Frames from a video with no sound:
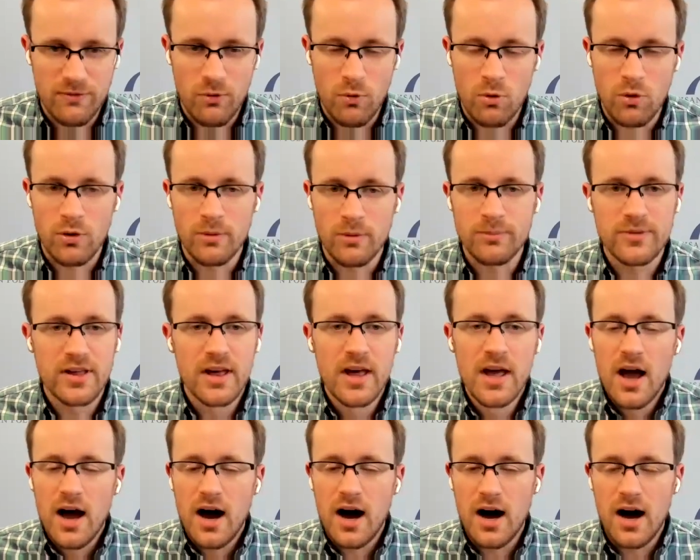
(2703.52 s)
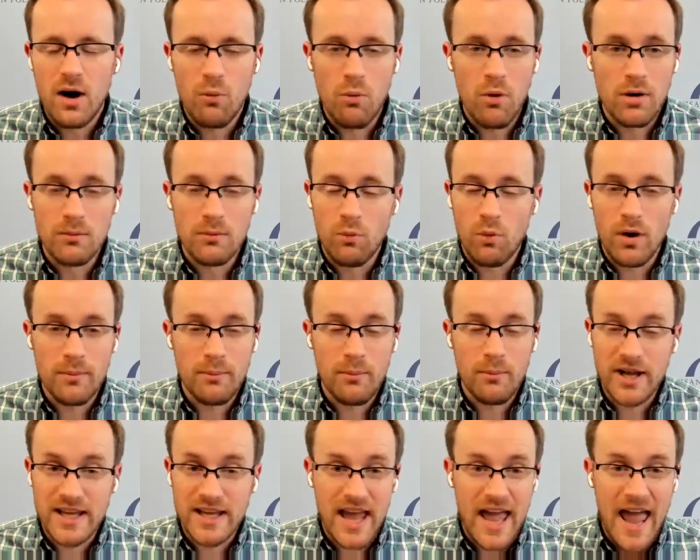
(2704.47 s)
reformed, what
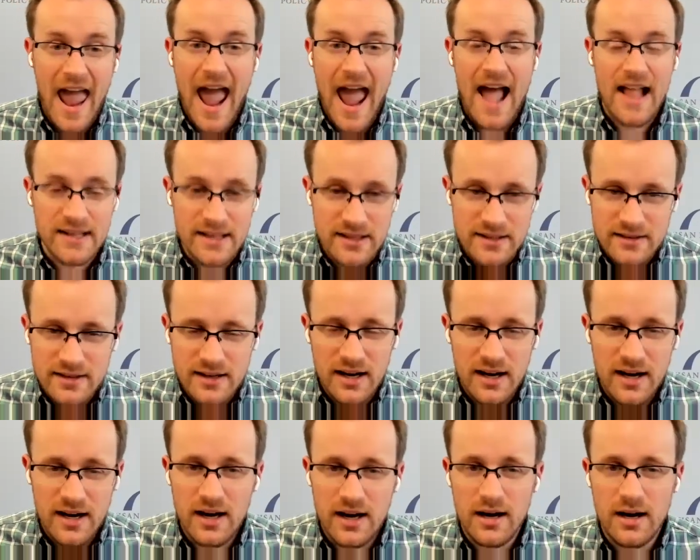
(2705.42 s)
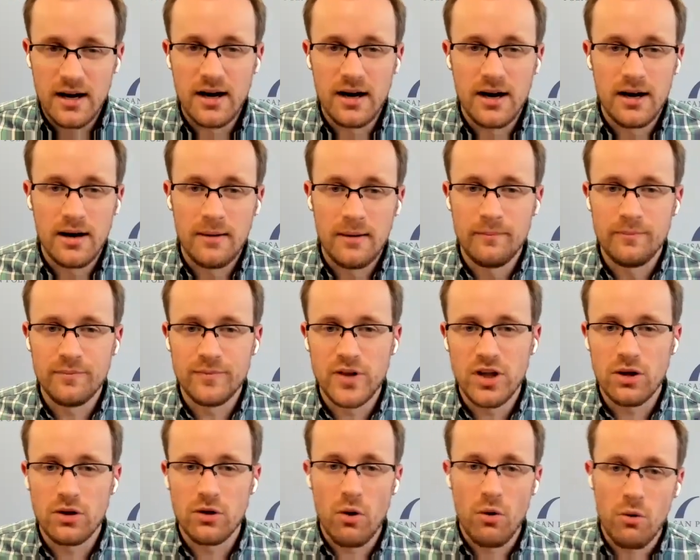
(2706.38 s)
might get added,
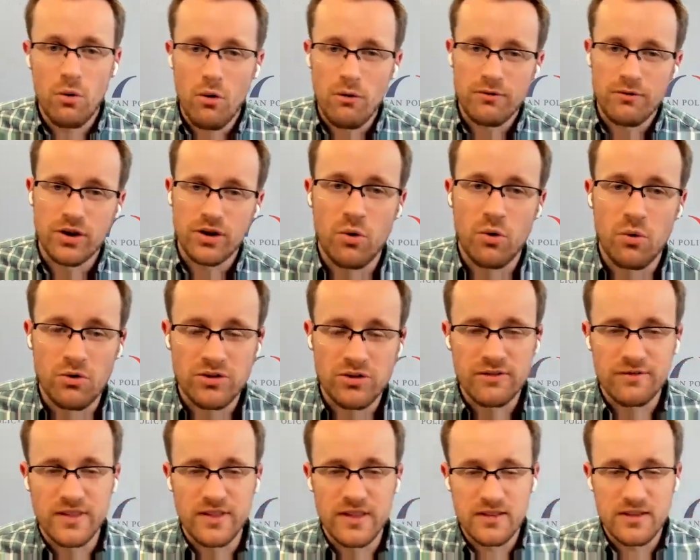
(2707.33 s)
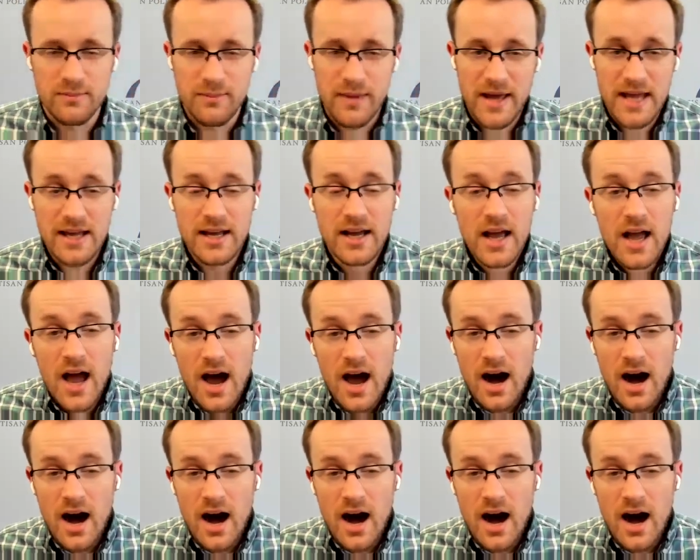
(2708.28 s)
over the course of this debate.